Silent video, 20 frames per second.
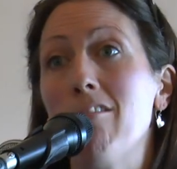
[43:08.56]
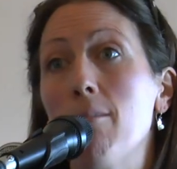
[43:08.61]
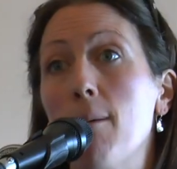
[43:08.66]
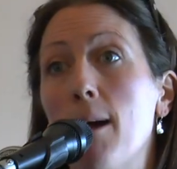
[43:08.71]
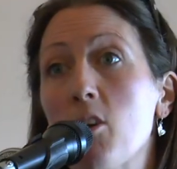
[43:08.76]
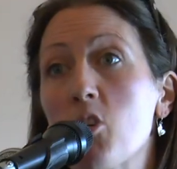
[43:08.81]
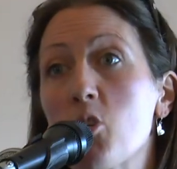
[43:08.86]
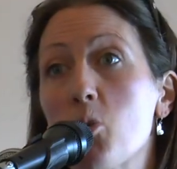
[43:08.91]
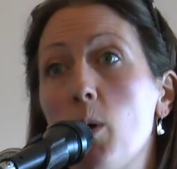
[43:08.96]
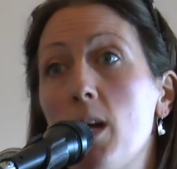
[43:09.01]
are
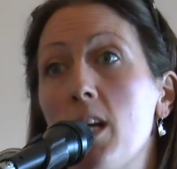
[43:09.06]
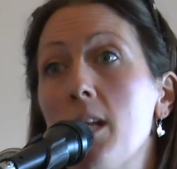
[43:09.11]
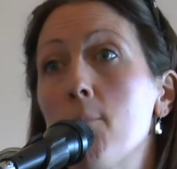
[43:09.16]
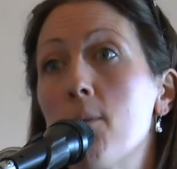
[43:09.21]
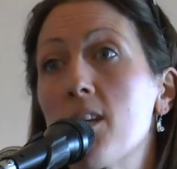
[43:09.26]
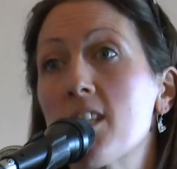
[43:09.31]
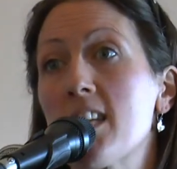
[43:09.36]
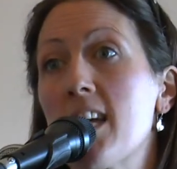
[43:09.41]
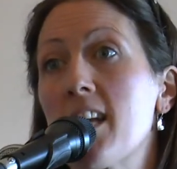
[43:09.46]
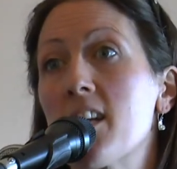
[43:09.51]
about
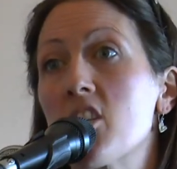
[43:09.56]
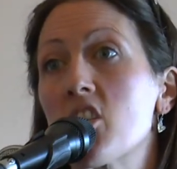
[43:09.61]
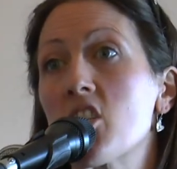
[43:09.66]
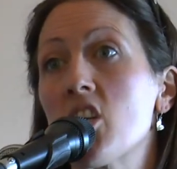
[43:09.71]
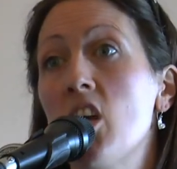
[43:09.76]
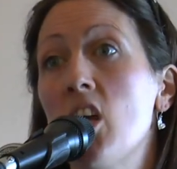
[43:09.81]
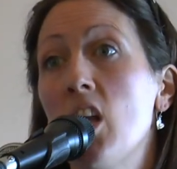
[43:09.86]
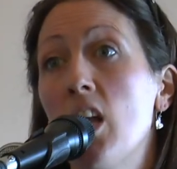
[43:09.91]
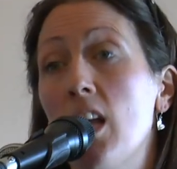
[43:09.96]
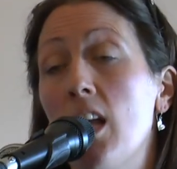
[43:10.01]

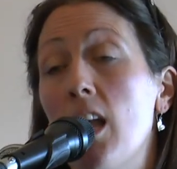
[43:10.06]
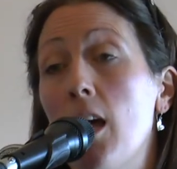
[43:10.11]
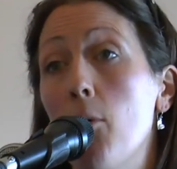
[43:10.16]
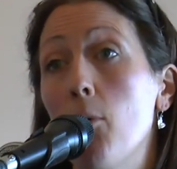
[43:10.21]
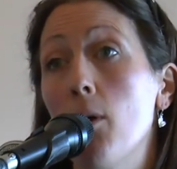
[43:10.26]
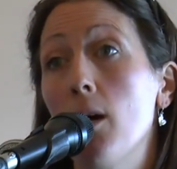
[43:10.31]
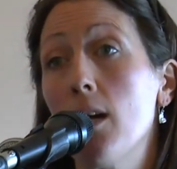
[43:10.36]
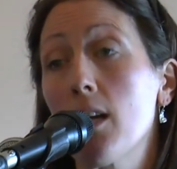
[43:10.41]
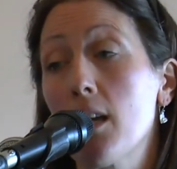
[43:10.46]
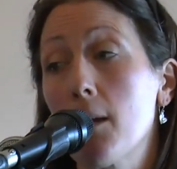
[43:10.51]
20%
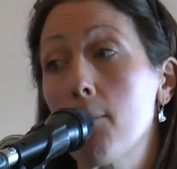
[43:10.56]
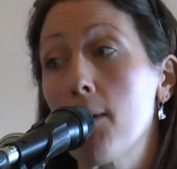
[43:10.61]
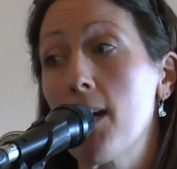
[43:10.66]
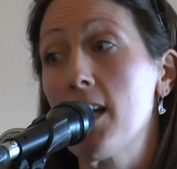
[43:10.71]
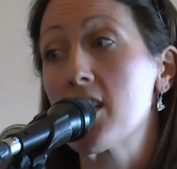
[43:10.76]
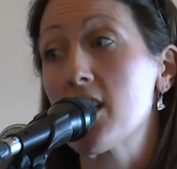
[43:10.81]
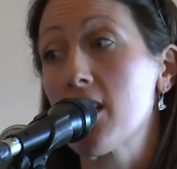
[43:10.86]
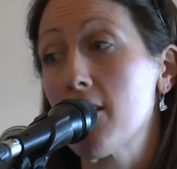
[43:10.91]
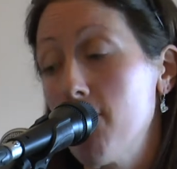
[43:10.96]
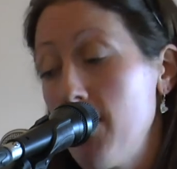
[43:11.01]
lower
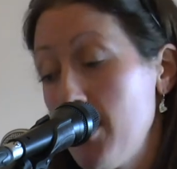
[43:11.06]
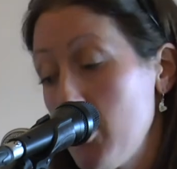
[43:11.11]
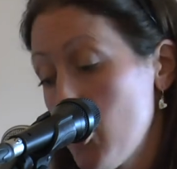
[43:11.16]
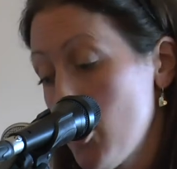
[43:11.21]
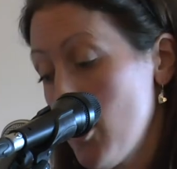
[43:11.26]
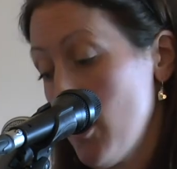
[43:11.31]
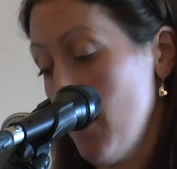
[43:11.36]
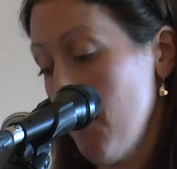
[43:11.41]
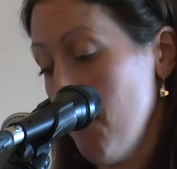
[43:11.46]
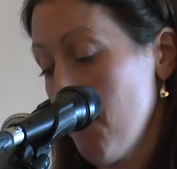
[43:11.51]
compared to
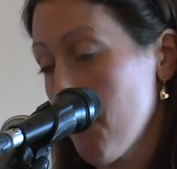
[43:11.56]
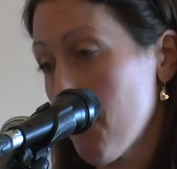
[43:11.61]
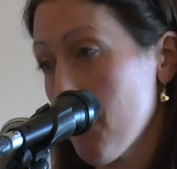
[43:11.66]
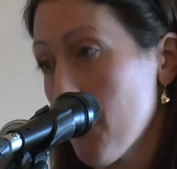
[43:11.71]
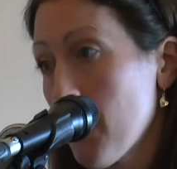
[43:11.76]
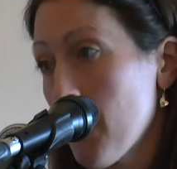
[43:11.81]
conventional.